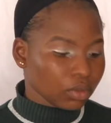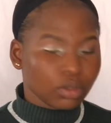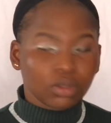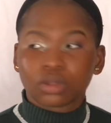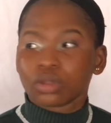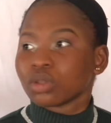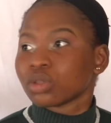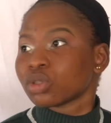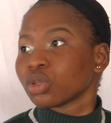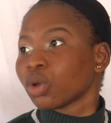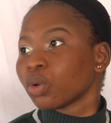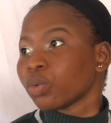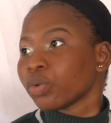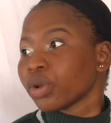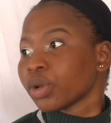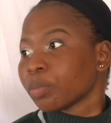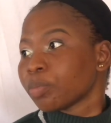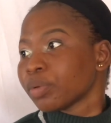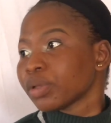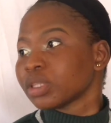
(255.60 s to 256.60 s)
So we
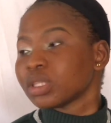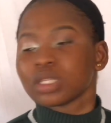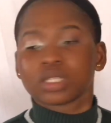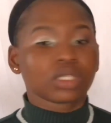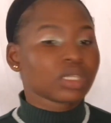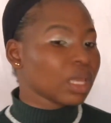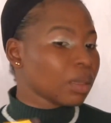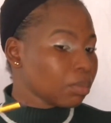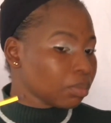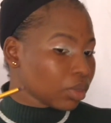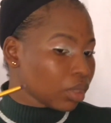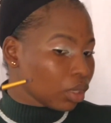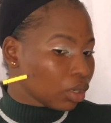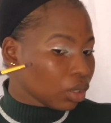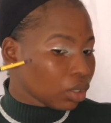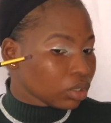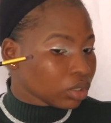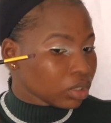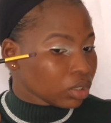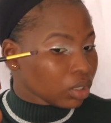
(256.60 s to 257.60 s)
repeat the same thing on
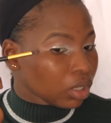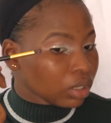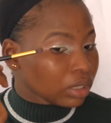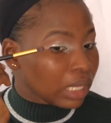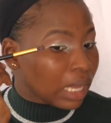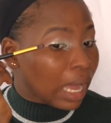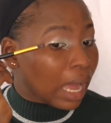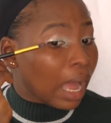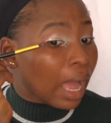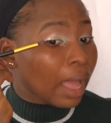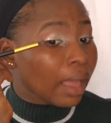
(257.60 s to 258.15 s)
the other eye.